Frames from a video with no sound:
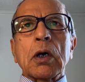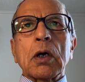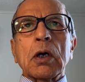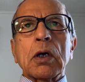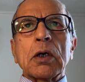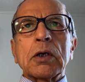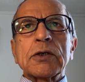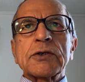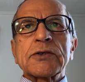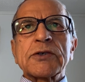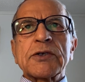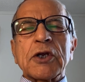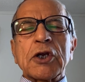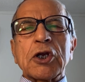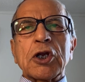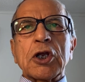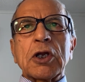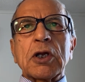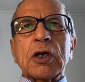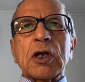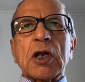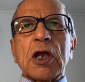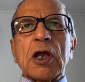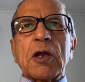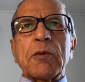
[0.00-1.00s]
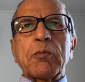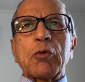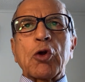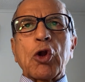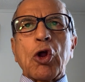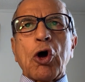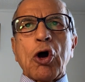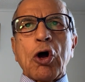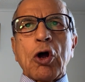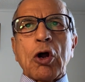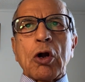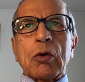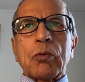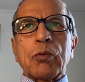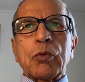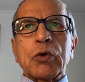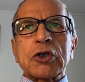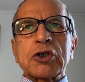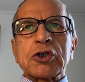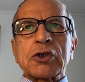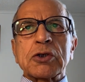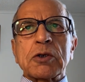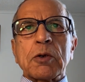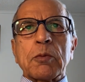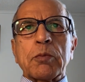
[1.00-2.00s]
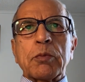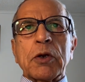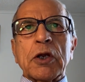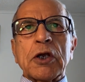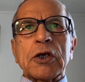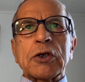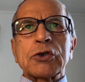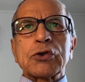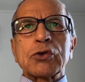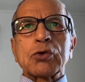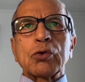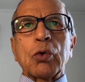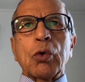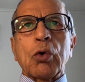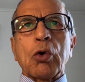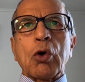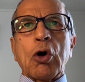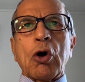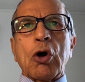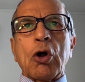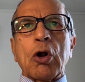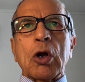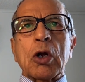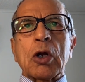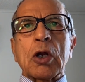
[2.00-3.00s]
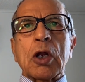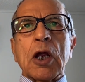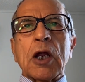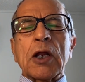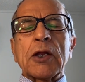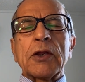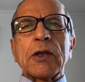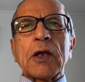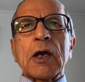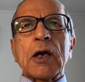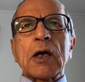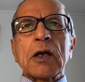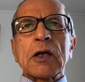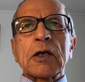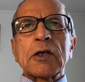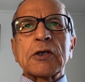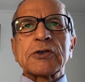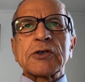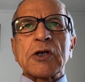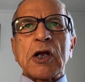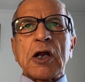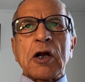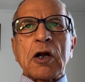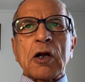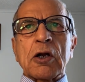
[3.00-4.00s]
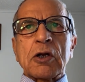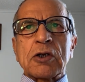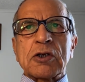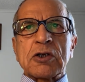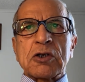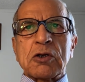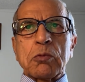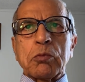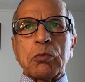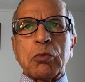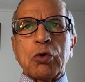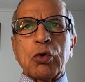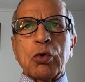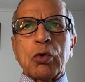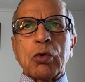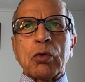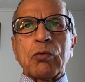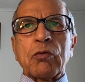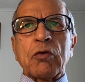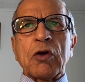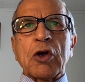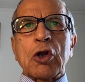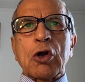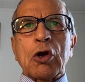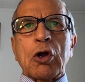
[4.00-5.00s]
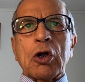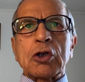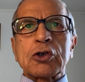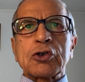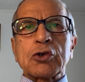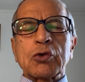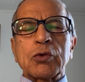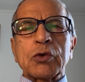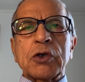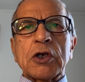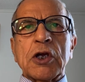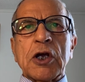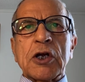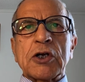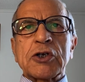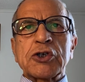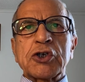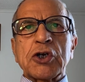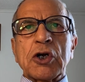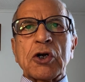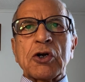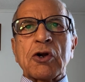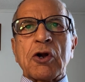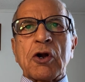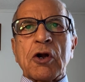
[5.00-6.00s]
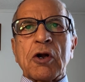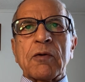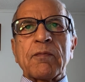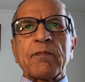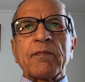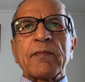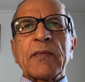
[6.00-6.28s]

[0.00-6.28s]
a city named Nod, which is a place so called, and there he settled his abode, where also he had children.